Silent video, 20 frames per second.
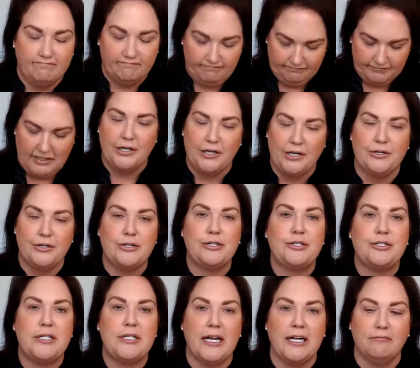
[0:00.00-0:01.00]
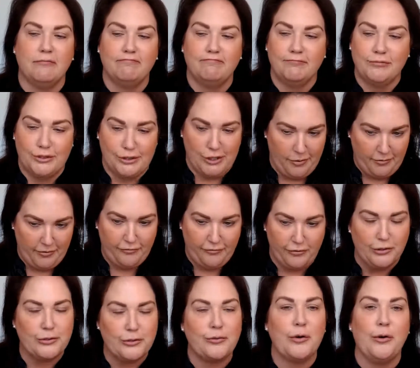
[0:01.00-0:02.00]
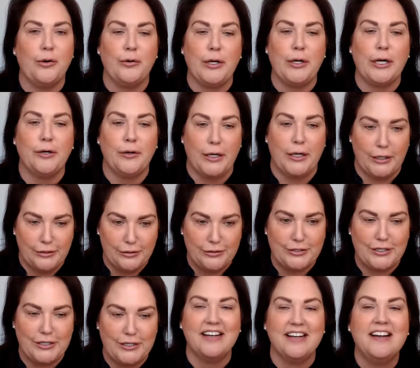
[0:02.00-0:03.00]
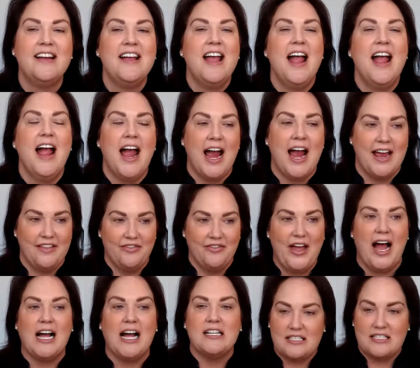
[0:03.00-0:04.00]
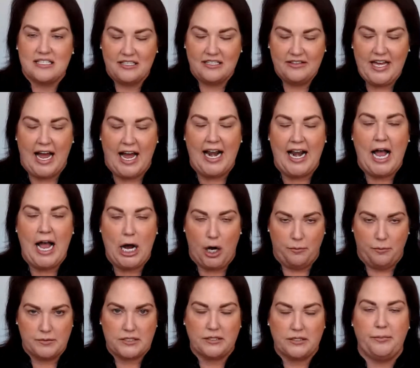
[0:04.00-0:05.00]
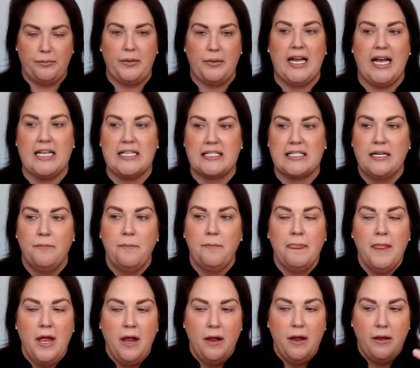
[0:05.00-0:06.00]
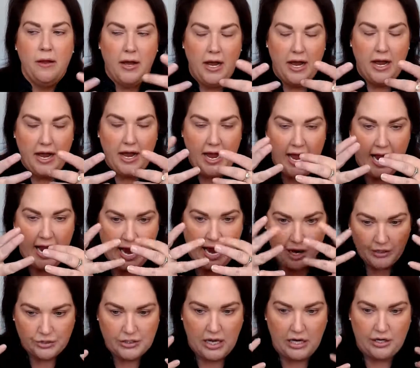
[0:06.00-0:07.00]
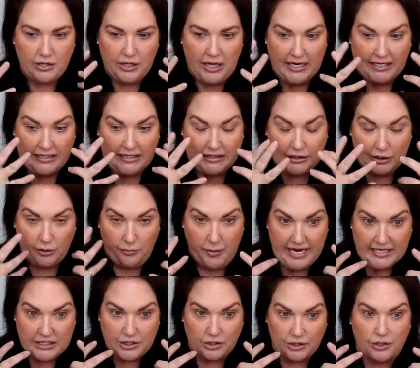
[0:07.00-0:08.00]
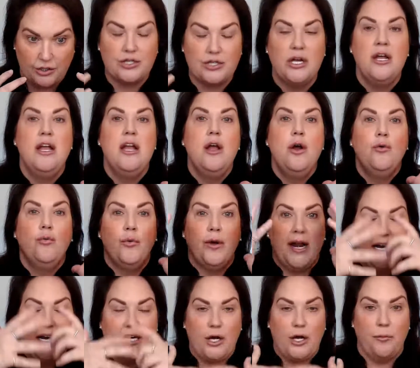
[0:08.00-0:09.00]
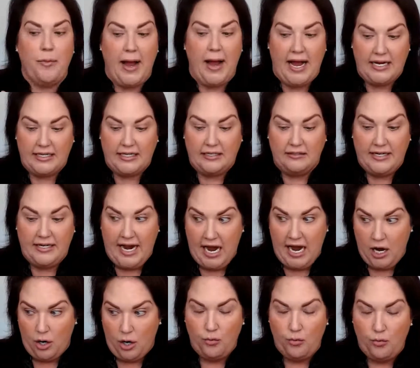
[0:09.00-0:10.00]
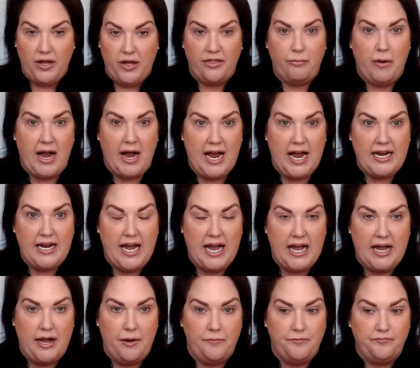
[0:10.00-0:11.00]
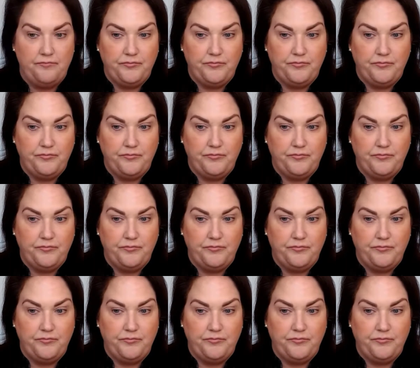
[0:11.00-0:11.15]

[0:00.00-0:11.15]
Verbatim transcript: I understand. It's not my first rodeo. I understand. And that's that helps because how it goes on are like little pixels. When I go back now with my um